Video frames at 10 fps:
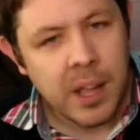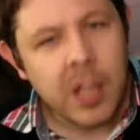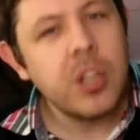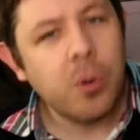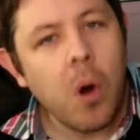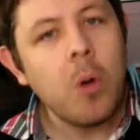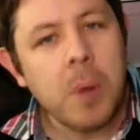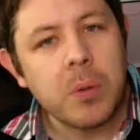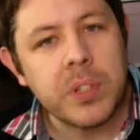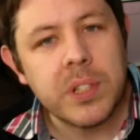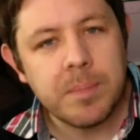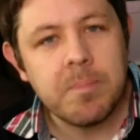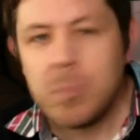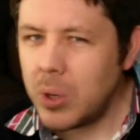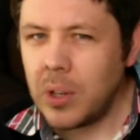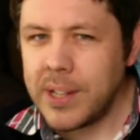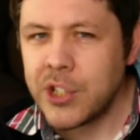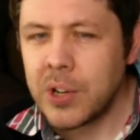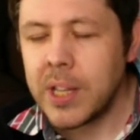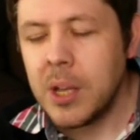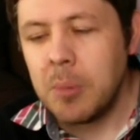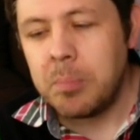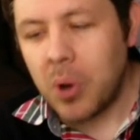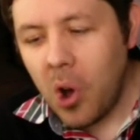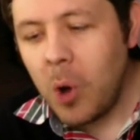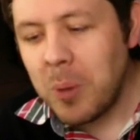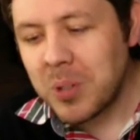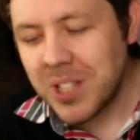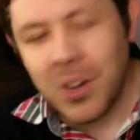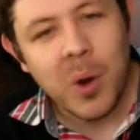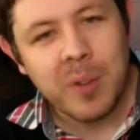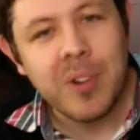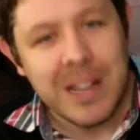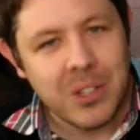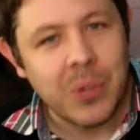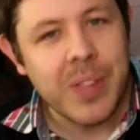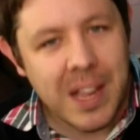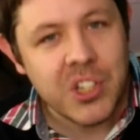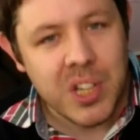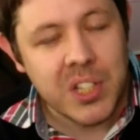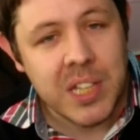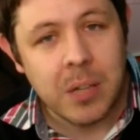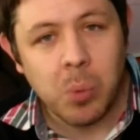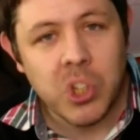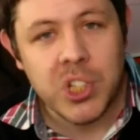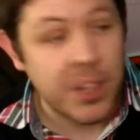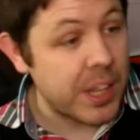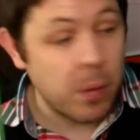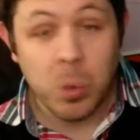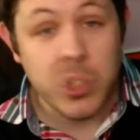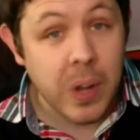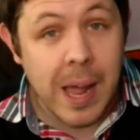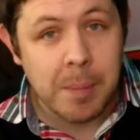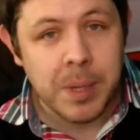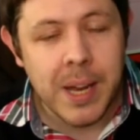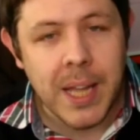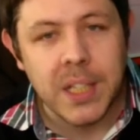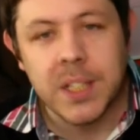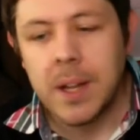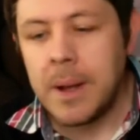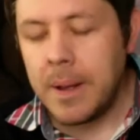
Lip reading: You're almost, well, not literally, but almost the kind of phrase on the edge of your seat, watching it, thinking what's going to happen next.